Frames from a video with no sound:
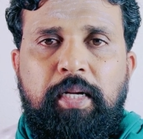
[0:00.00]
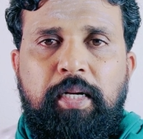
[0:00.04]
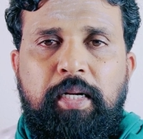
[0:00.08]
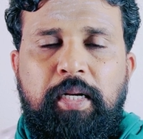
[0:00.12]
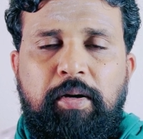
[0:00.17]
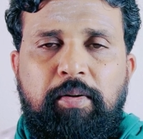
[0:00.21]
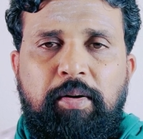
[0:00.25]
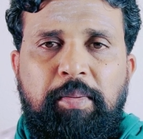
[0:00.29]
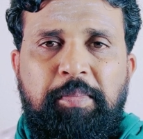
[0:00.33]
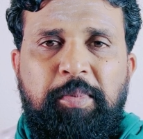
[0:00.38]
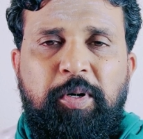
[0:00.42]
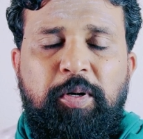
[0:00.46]

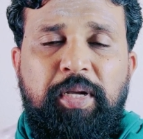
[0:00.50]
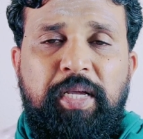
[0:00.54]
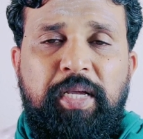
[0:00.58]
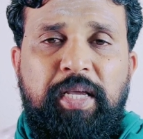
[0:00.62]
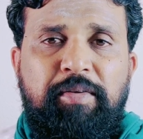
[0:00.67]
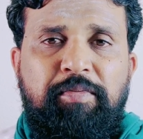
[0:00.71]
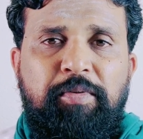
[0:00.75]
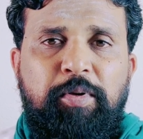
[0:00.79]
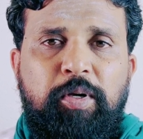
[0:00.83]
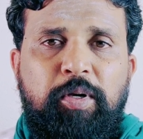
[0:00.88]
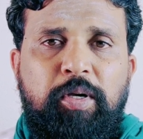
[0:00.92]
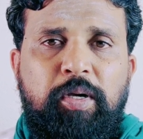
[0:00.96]
Now, I'm going to
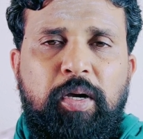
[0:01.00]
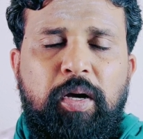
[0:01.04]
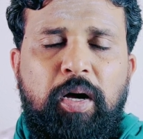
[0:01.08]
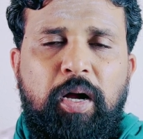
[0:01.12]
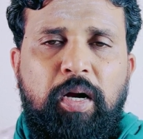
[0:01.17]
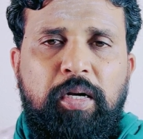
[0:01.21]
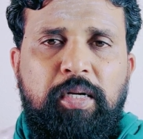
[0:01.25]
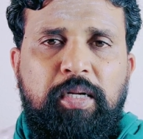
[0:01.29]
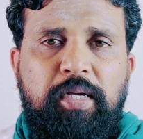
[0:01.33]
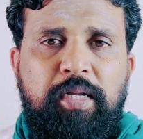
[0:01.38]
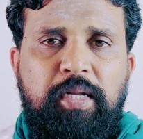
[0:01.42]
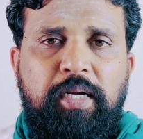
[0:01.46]
give you
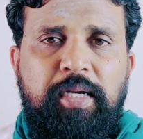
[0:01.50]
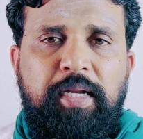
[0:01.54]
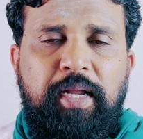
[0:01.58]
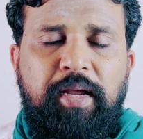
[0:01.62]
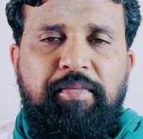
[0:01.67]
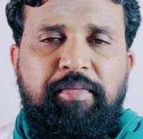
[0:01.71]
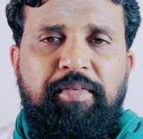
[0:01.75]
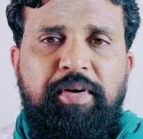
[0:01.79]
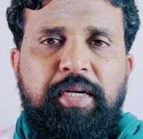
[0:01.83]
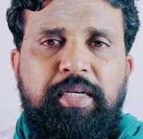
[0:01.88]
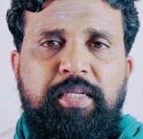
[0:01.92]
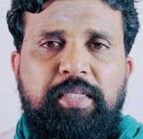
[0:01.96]
concrete
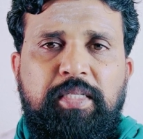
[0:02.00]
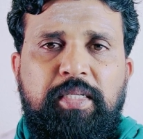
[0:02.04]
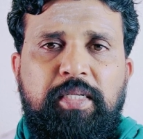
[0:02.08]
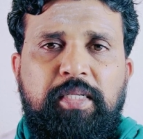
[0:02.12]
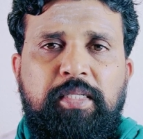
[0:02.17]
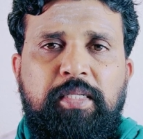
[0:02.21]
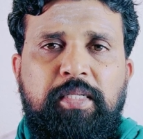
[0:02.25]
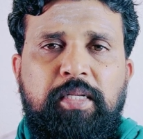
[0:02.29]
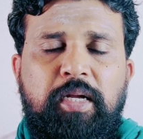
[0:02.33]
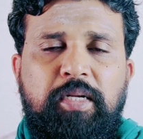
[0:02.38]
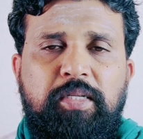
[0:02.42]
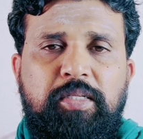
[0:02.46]

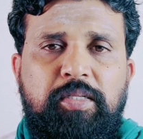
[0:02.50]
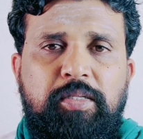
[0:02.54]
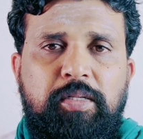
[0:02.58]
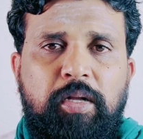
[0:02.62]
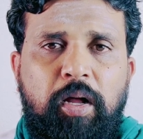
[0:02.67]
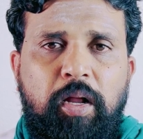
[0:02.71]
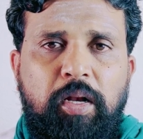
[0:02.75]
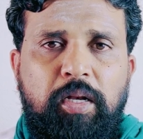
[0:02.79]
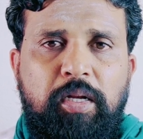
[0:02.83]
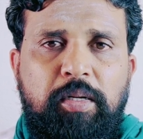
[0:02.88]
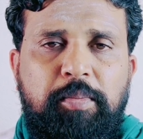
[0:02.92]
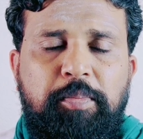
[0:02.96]
evidences and
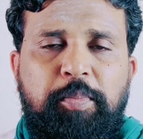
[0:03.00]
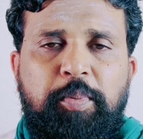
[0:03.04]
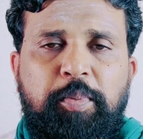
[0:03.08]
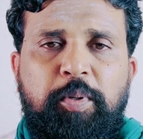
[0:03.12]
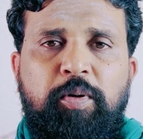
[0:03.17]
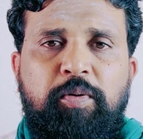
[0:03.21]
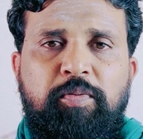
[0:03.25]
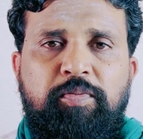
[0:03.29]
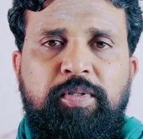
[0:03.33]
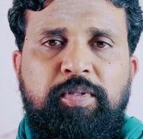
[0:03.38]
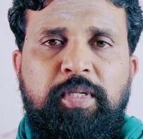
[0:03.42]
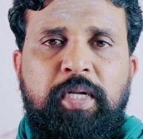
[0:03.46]
solid
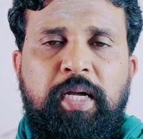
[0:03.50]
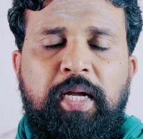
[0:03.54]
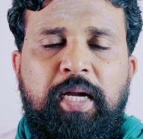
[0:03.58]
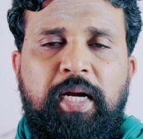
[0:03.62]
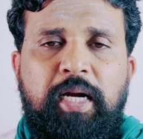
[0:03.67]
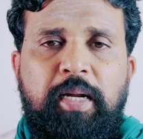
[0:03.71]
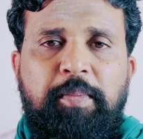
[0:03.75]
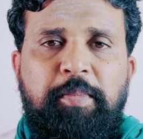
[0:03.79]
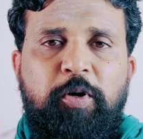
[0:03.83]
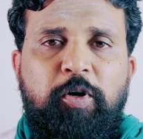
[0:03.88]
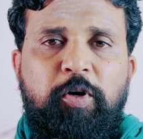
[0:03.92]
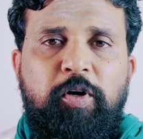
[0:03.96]
proofs,
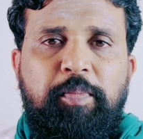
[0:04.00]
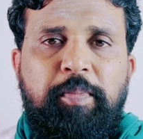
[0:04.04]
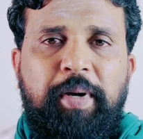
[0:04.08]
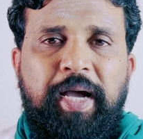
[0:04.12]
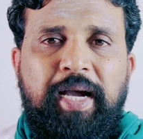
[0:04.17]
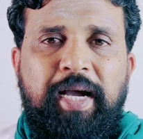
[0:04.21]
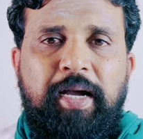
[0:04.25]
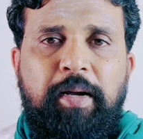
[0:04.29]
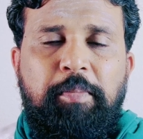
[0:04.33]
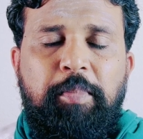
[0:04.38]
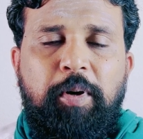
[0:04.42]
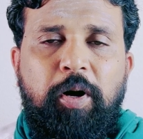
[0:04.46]
and I'm going to
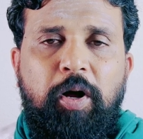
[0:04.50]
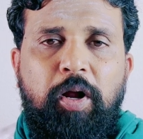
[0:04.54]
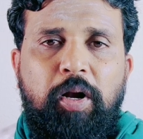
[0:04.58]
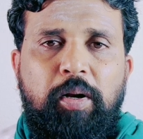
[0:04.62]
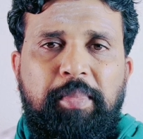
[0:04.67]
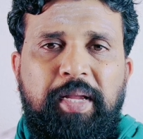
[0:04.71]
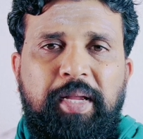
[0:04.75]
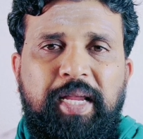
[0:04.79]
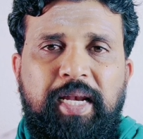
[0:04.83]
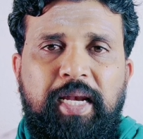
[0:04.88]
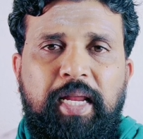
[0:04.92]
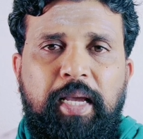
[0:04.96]
back up all
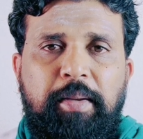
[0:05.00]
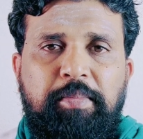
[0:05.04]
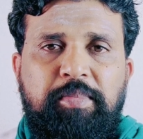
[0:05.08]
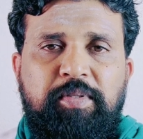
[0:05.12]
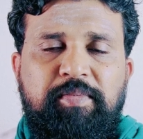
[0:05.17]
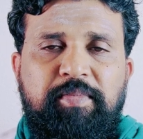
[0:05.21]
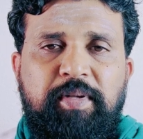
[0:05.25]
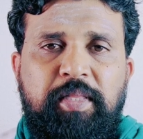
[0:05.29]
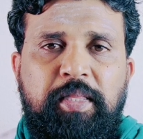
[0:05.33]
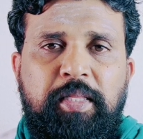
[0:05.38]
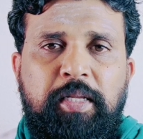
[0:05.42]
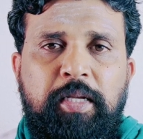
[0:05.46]
my
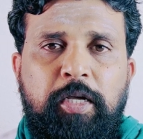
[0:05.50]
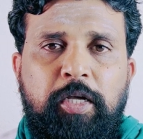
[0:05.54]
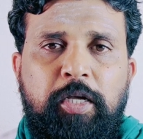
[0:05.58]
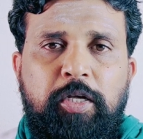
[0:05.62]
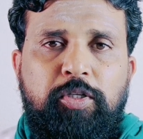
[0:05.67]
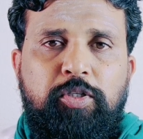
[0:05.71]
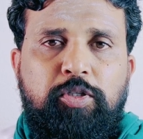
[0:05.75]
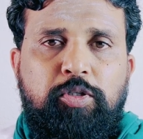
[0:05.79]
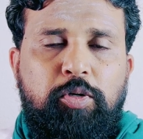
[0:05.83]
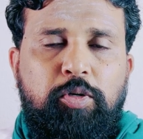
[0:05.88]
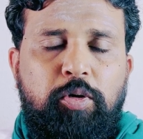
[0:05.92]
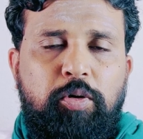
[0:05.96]
claims with
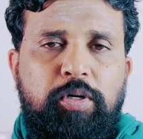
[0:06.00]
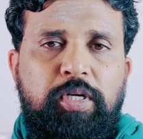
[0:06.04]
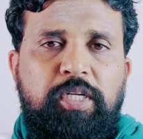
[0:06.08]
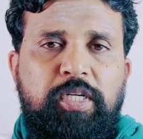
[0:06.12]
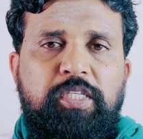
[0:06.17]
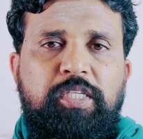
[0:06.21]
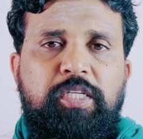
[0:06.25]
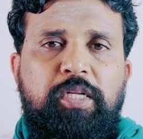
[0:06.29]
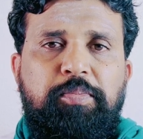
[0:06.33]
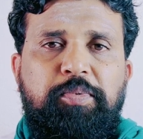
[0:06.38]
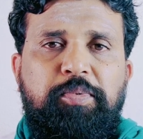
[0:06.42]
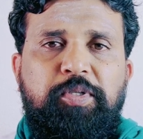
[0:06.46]
stone
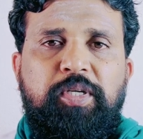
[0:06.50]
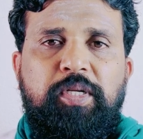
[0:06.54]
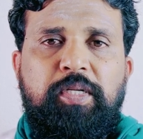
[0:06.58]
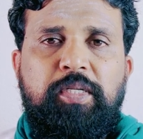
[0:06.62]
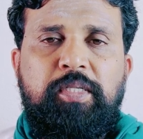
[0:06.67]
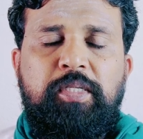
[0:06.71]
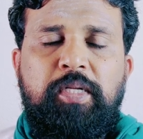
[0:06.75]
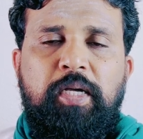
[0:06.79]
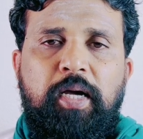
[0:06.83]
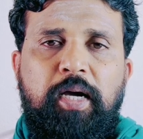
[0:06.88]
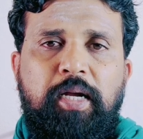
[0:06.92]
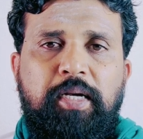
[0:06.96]

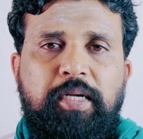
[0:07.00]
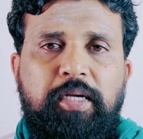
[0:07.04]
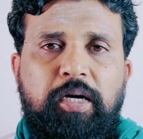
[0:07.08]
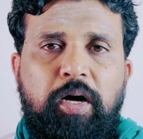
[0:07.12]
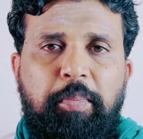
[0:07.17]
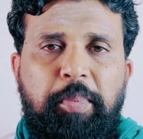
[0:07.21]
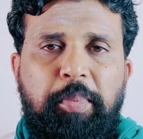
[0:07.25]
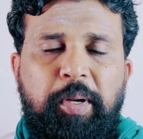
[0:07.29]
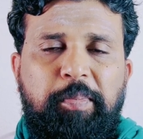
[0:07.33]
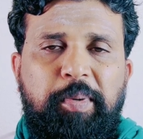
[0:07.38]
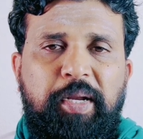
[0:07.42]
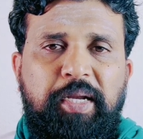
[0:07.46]
inscriptions and
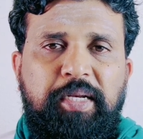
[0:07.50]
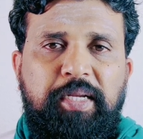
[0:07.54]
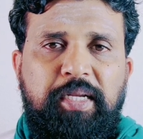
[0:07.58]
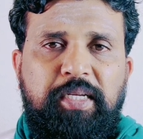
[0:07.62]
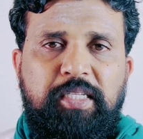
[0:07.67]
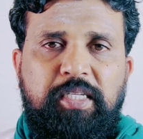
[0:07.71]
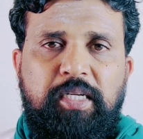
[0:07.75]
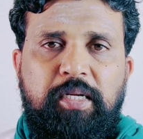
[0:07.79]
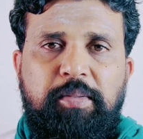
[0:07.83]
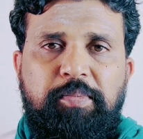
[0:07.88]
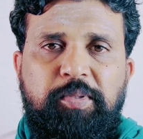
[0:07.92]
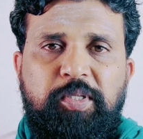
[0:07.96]
copperplate
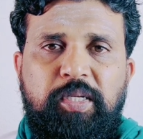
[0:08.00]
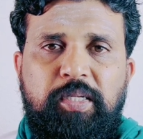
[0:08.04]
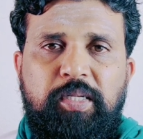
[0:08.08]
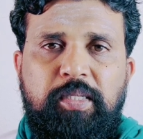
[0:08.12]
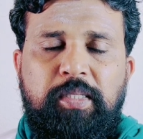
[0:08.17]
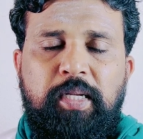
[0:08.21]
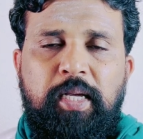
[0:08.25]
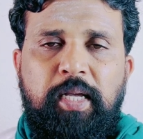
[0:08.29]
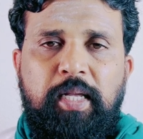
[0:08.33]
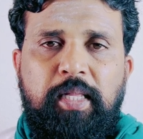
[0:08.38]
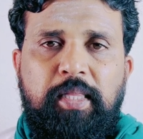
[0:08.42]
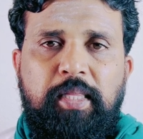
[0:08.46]

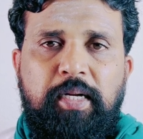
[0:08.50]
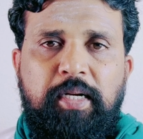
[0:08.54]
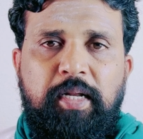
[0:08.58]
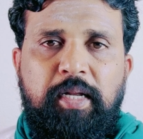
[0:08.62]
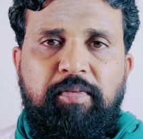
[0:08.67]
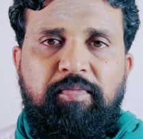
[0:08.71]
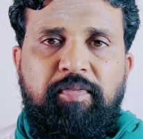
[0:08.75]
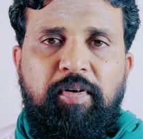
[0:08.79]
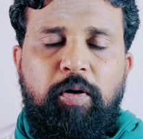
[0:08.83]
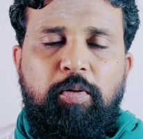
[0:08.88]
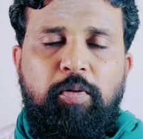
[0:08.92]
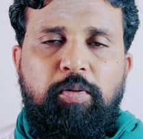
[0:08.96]
inscriptions that
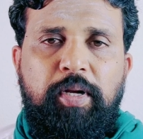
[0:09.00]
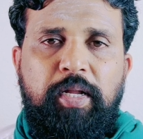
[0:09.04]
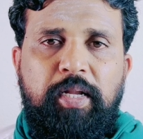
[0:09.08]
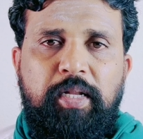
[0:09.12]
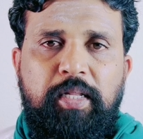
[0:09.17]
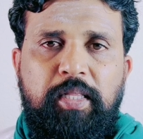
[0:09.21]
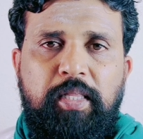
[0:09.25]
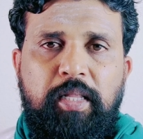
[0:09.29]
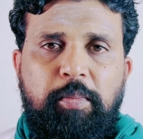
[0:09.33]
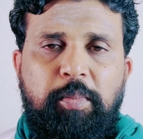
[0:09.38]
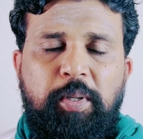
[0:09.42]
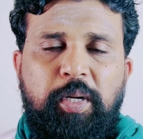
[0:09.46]
are found
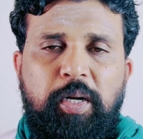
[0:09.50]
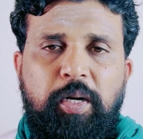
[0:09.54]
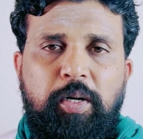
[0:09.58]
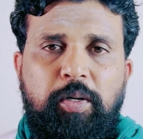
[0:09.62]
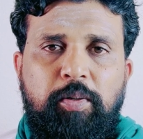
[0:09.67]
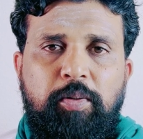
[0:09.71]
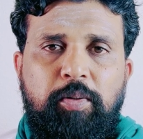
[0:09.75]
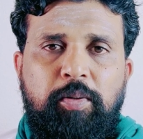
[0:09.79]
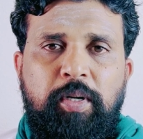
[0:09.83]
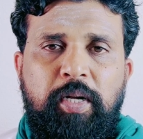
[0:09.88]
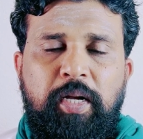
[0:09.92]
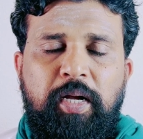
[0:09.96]
in Tamil
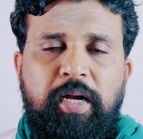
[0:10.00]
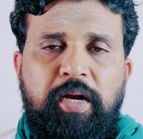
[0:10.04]
Nadu,